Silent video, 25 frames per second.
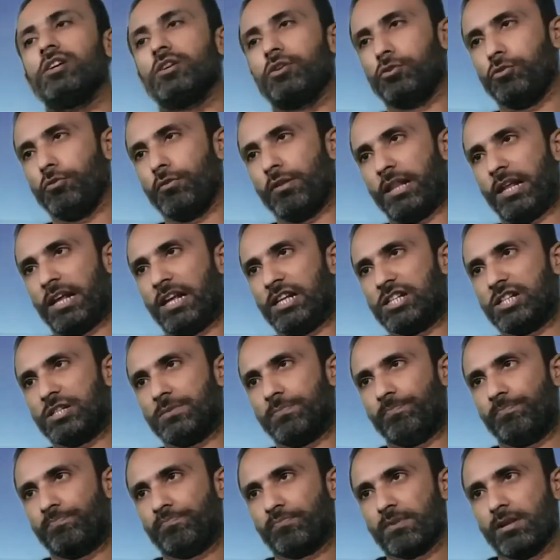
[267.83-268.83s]
usage.
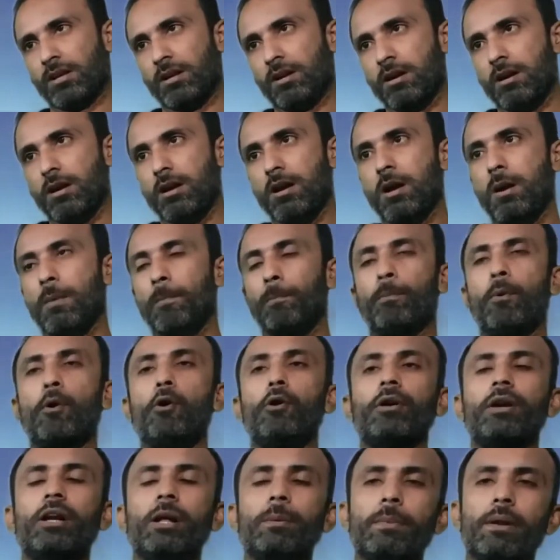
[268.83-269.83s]

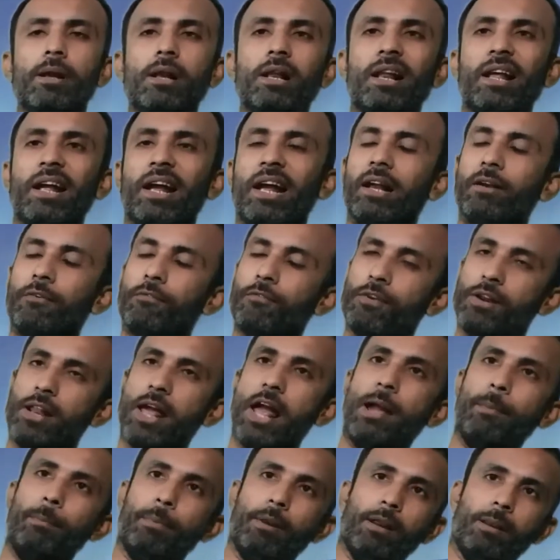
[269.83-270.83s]
Portable and
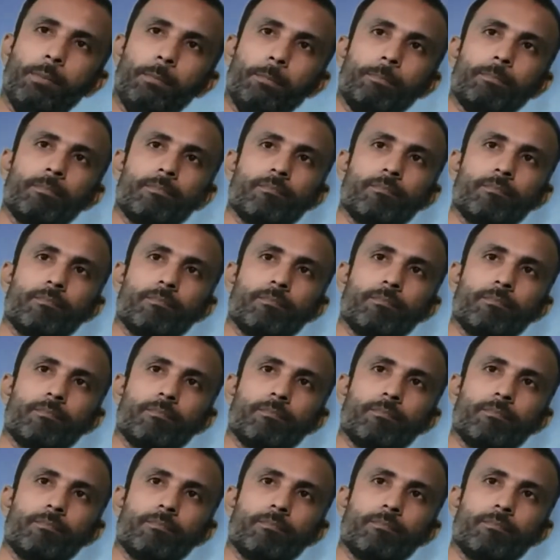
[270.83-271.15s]
reliable.